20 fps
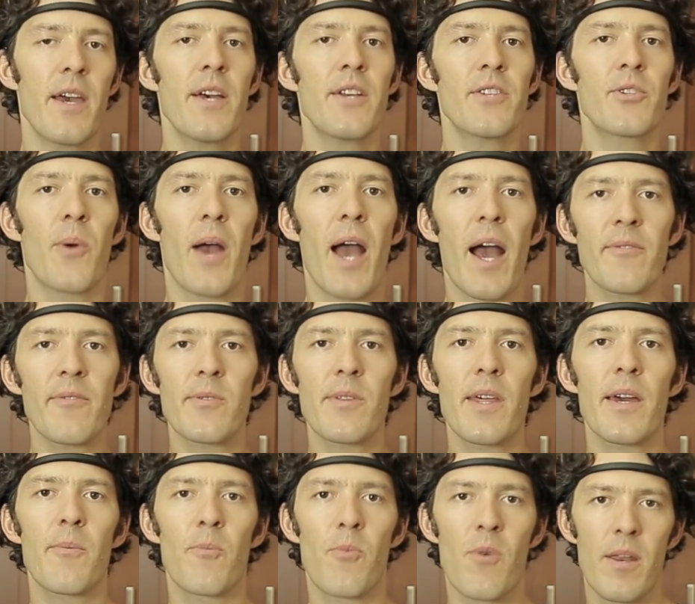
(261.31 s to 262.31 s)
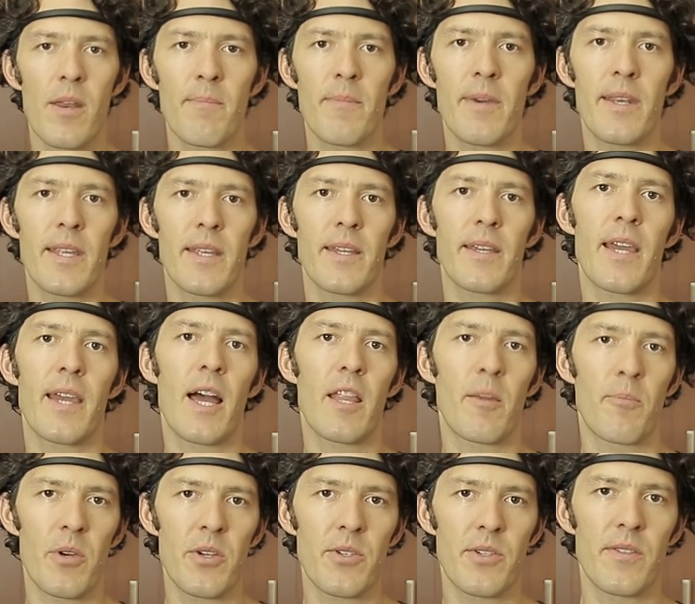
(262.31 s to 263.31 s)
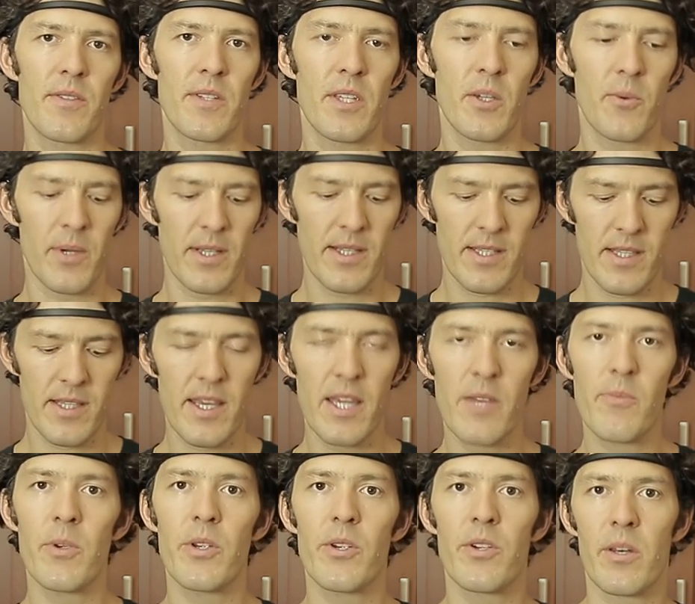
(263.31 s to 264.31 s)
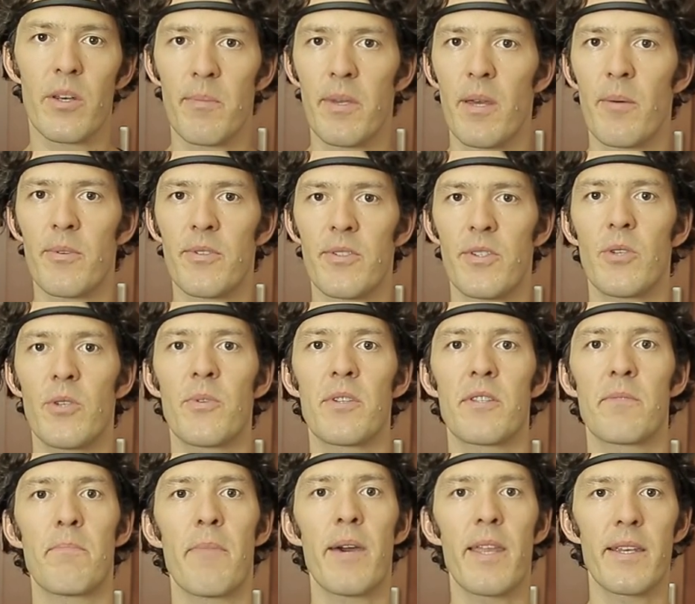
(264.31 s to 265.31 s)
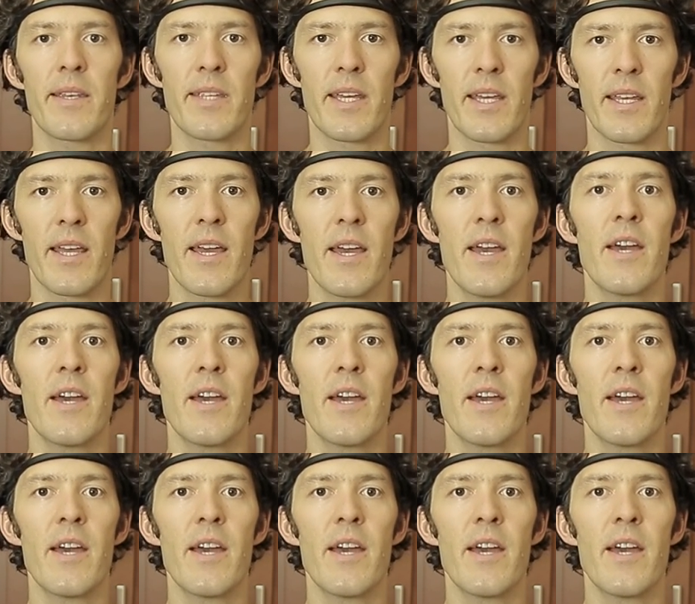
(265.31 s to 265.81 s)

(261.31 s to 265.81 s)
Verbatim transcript: So after that one minute calibration sequence, then what you're gonna be able to do is meditate.